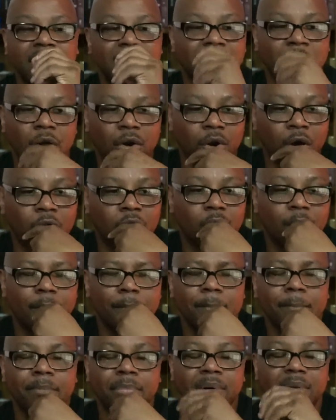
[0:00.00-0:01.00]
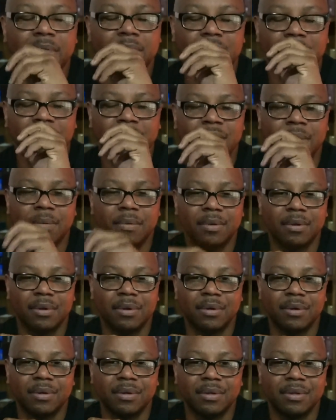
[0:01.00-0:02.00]

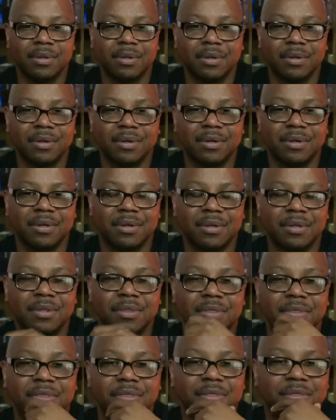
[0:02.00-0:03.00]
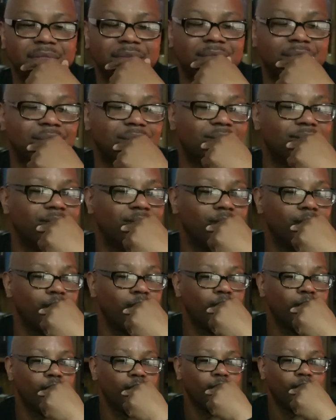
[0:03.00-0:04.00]

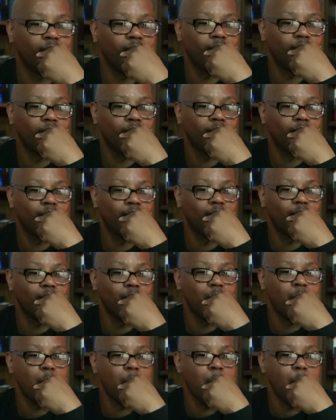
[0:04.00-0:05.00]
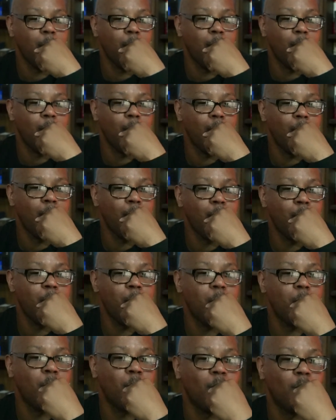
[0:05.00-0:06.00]

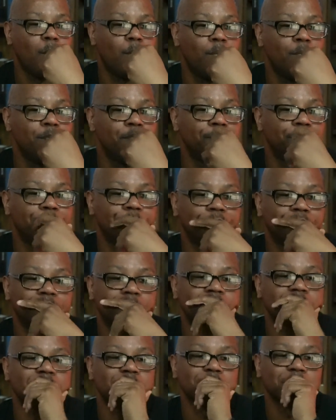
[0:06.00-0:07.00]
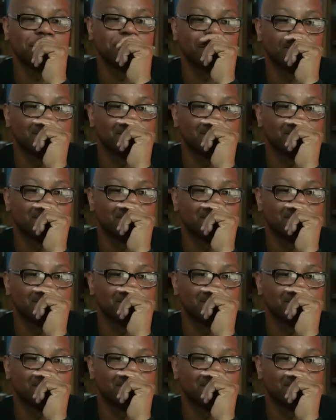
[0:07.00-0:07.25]
(silent)